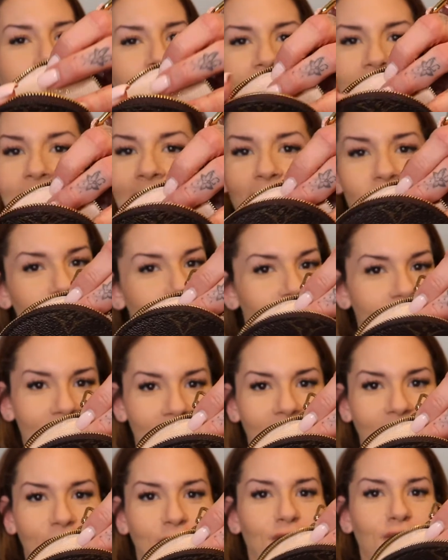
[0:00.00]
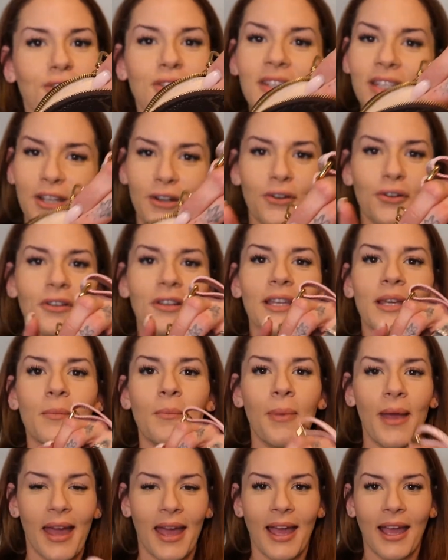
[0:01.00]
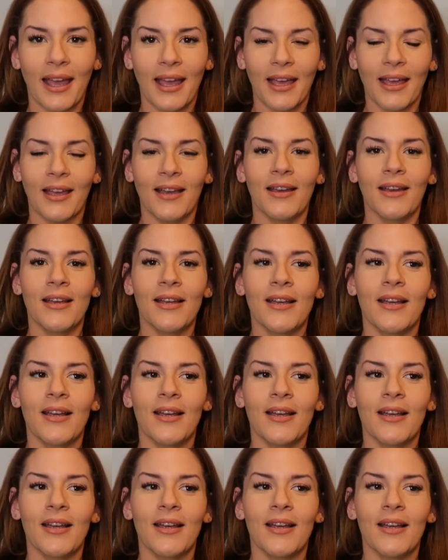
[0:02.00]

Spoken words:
I just said, you're literally paying,